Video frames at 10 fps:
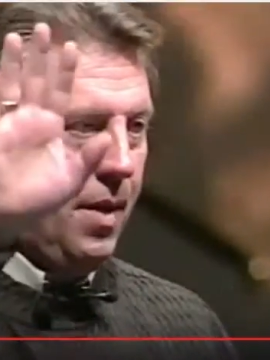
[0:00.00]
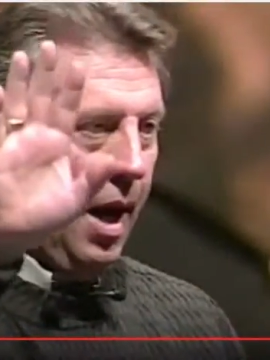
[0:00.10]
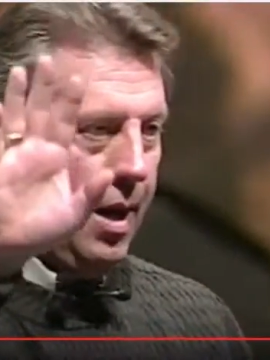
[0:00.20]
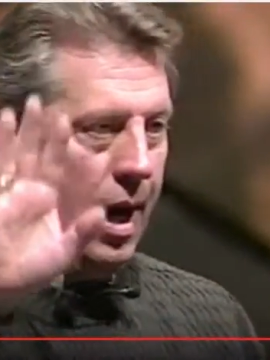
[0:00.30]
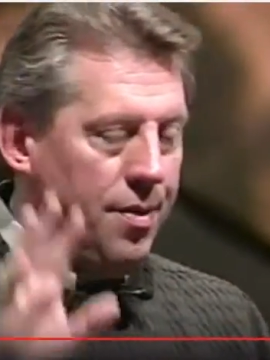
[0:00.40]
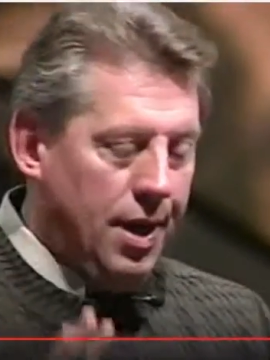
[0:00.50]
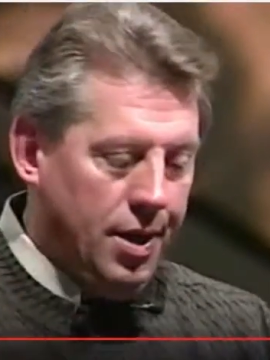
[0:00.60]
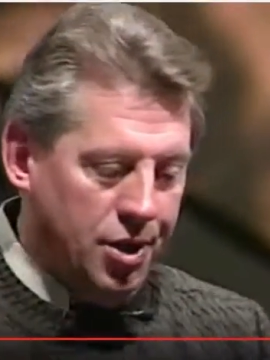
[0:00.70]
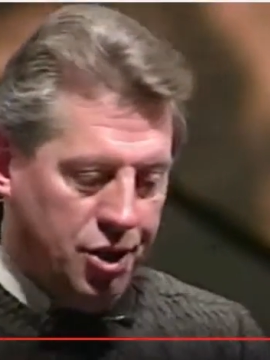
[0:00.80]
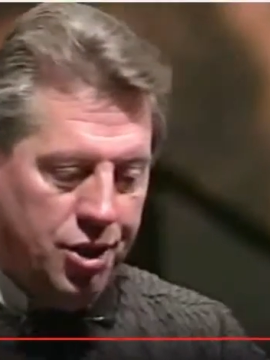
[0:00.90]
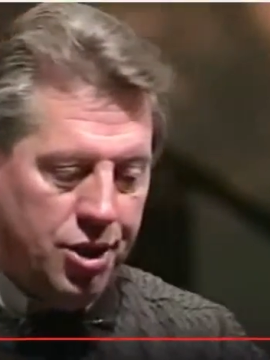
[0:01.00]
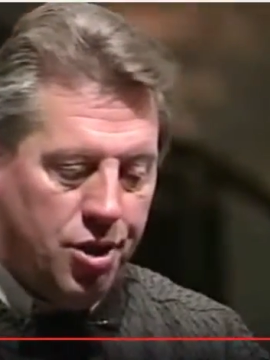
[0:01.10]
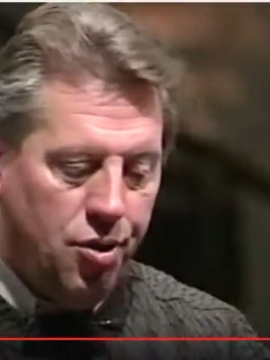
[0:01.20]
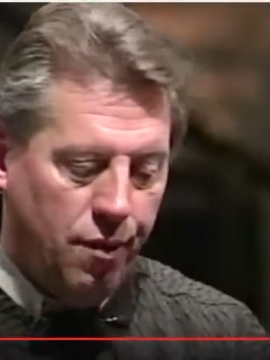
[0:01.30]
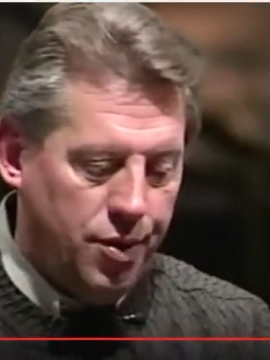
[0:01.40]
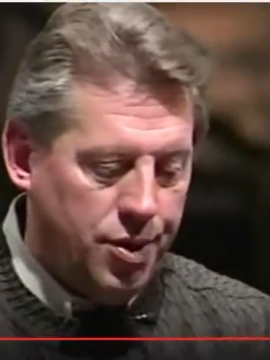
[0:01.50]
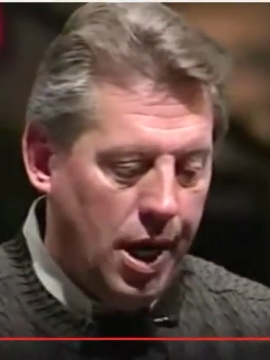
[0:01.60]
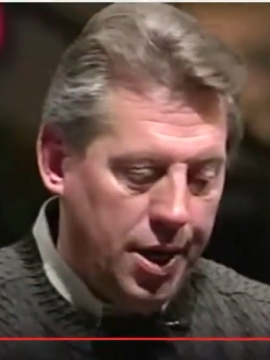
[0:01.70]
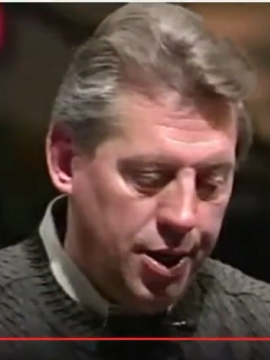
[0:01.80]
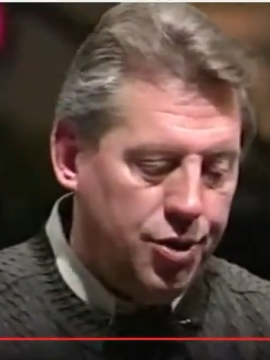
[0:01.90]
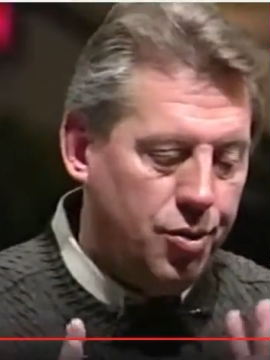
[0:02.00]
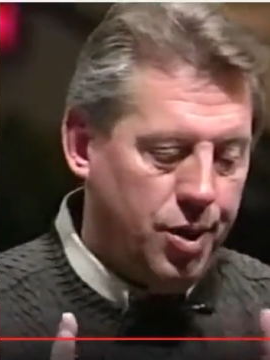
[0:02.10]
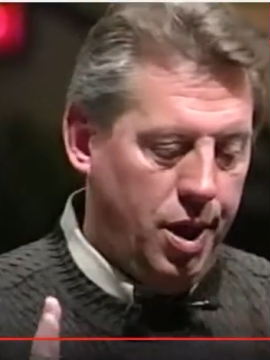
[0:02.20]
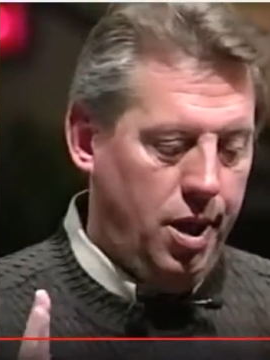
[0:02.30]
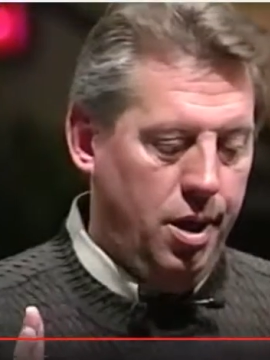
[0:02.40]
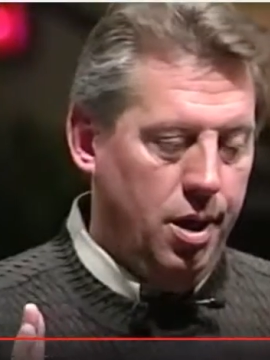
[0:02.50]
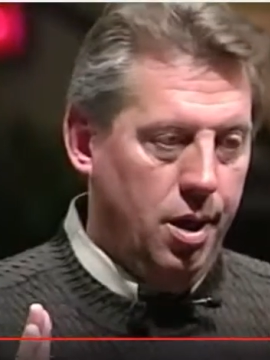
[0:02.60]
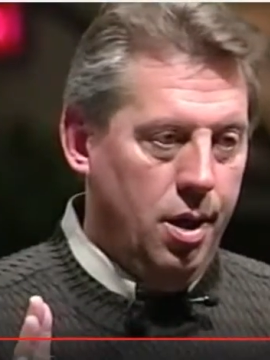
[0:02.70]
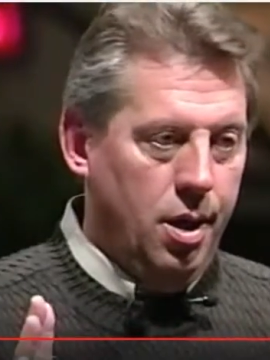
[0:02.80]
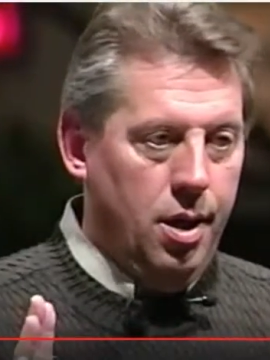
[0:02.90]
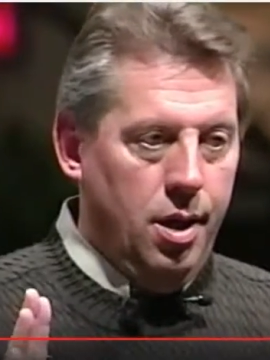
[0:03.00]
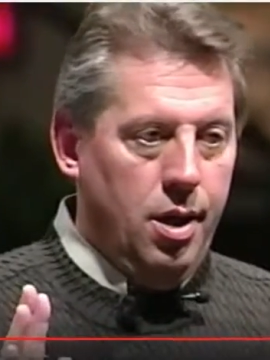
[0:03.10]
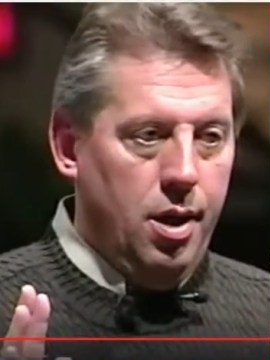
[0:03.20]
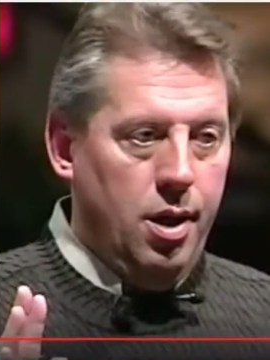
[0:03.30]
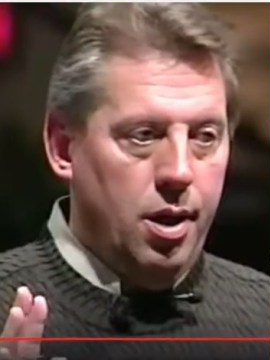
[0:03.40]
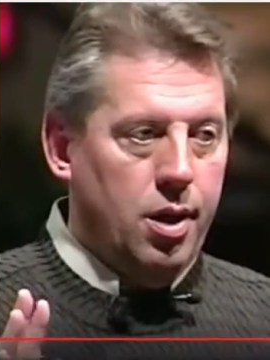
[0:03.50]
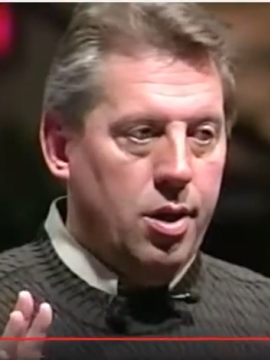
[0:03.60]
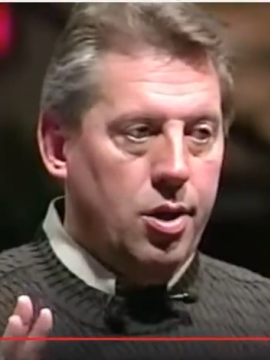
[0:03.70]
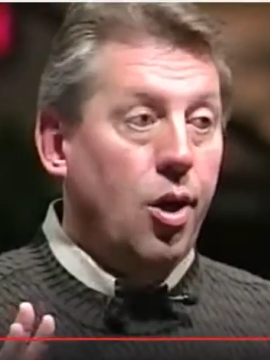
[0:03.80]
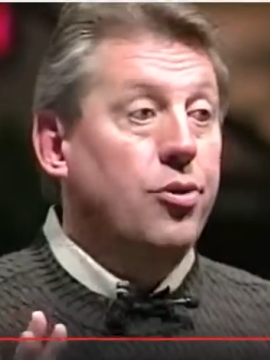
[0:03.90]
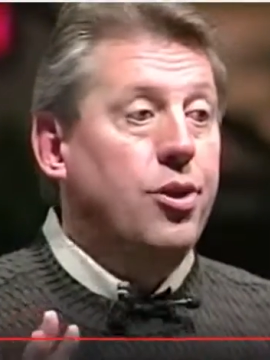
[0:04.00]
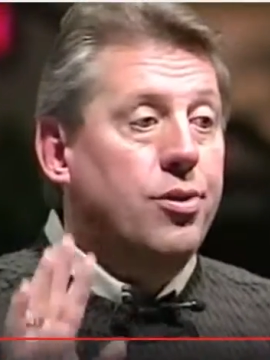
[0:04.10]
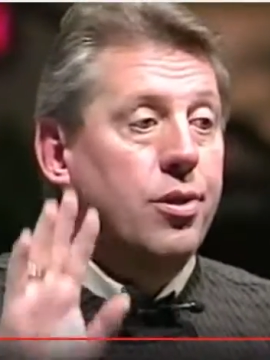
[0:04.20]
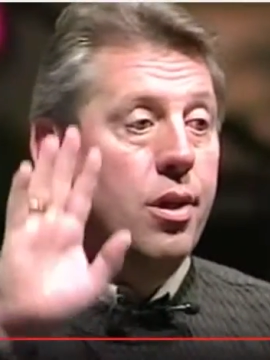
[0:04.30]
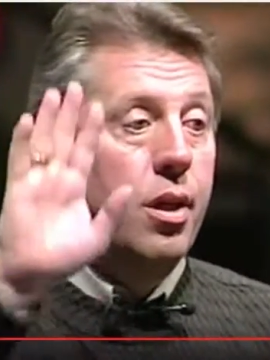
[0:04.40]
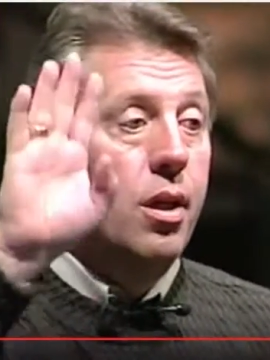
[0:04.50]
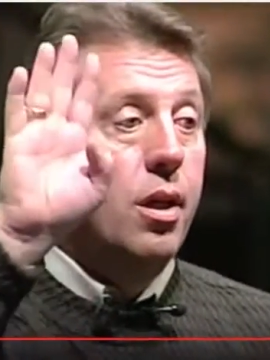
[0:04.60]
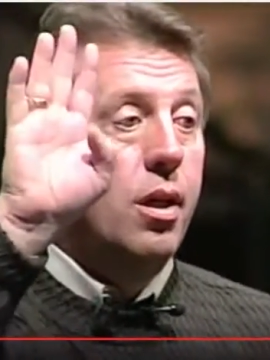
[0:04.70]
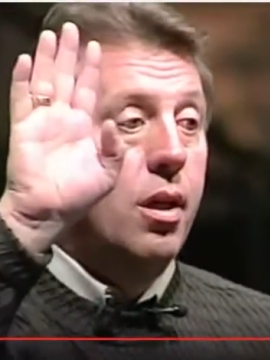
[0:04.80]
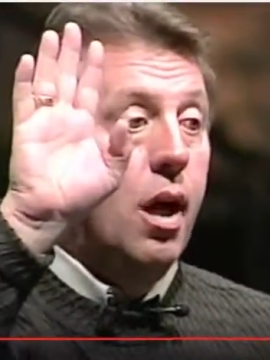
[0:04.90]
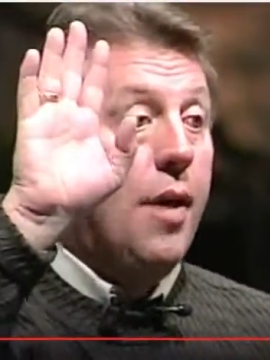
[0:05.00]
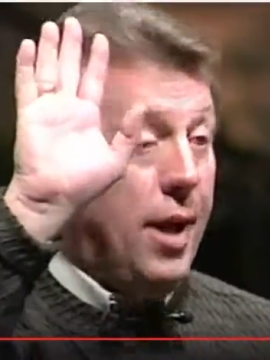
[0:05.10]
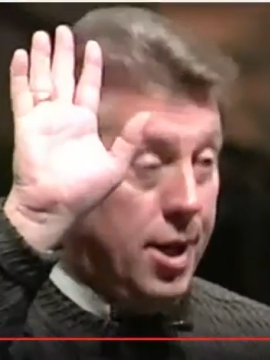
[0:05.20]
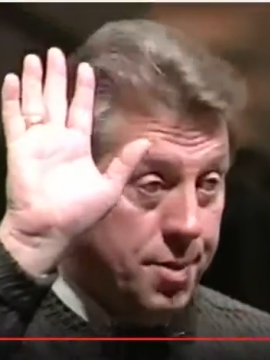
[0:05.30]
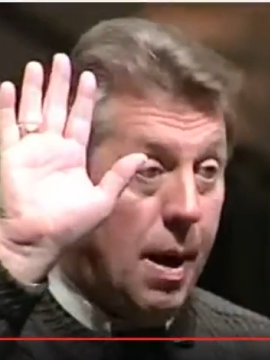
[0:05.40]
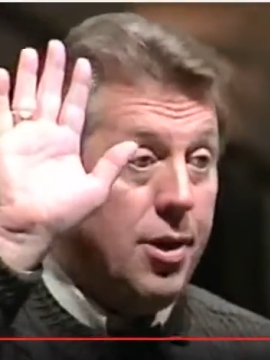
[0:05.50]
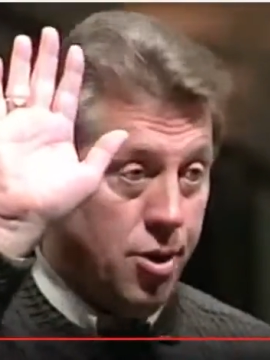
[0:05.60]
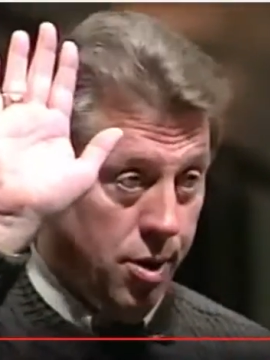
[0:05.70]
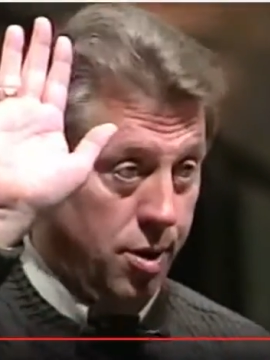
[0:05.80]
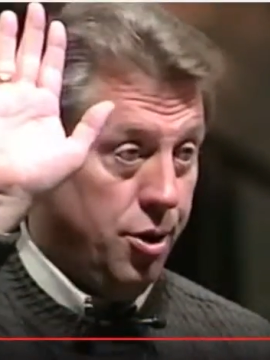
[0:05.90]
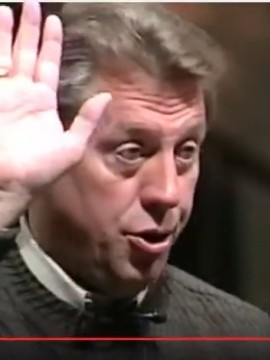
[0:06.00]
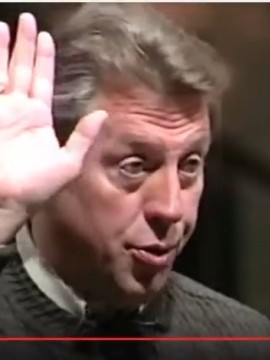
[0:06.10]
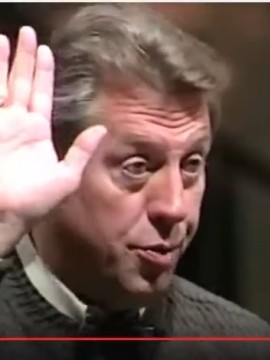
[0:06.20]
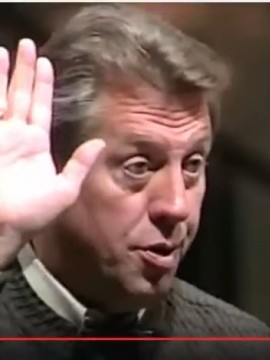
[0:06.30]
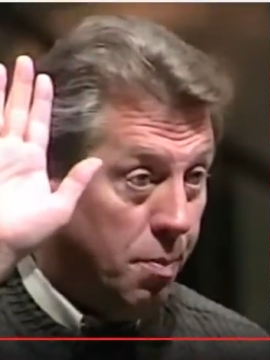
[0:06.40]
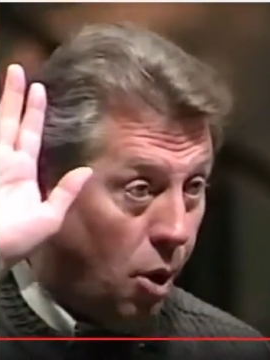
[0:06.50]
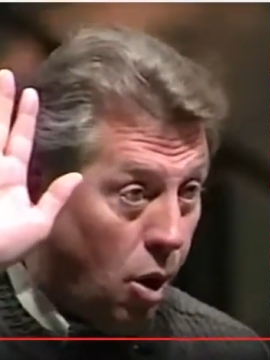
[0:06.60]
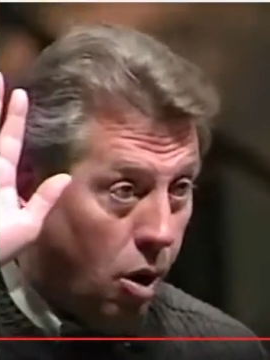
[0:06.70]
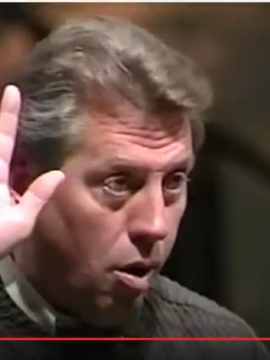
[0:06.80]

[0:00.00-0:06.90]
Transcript: I think this is just an oversight and it's okay. Coach, I think it's my turn to shoot the ball.